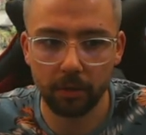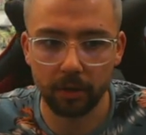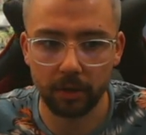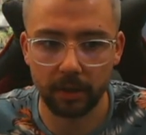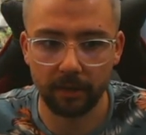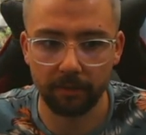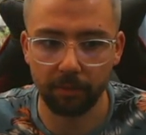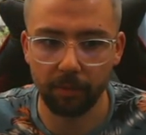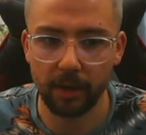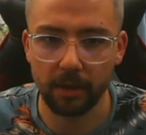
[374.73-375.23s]

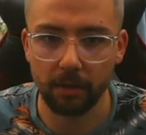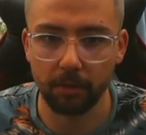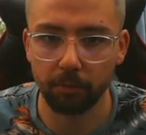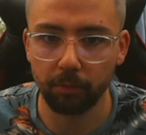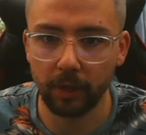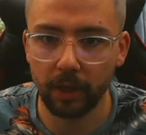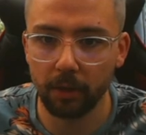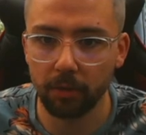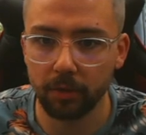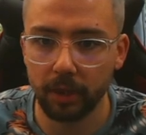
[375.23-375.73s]
because if we
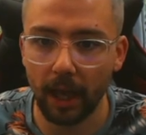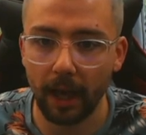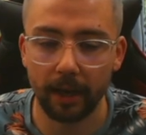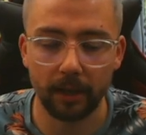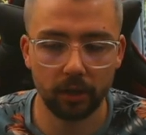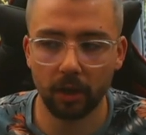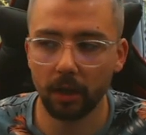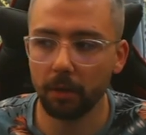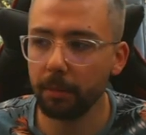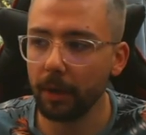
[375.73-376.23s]
use
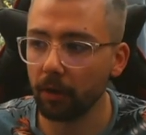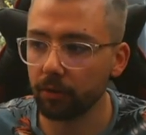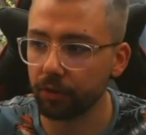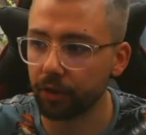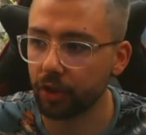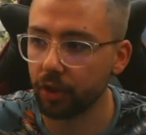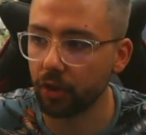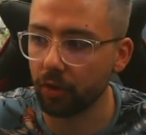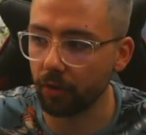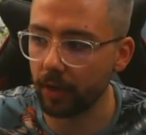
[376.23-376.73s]
that, it's gonna be on
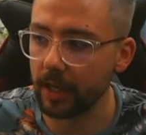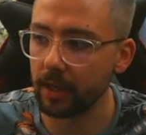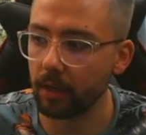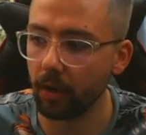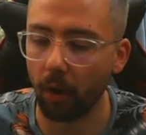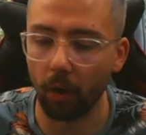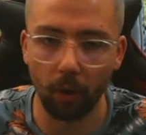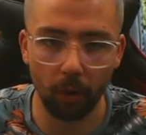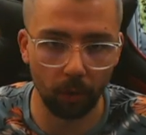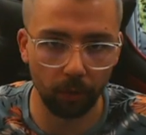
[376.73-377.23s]

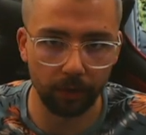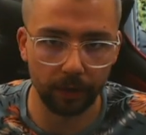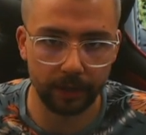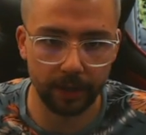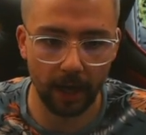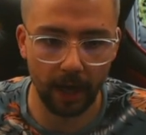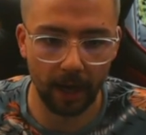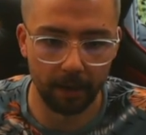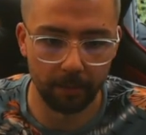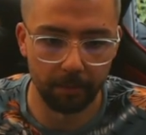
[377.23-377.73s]
screen all the
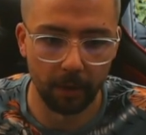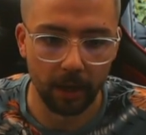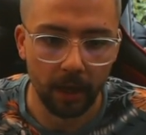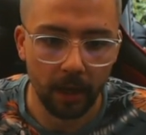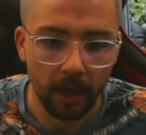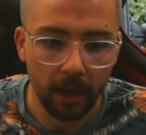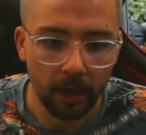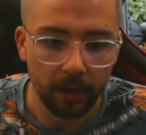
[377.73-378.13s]
time.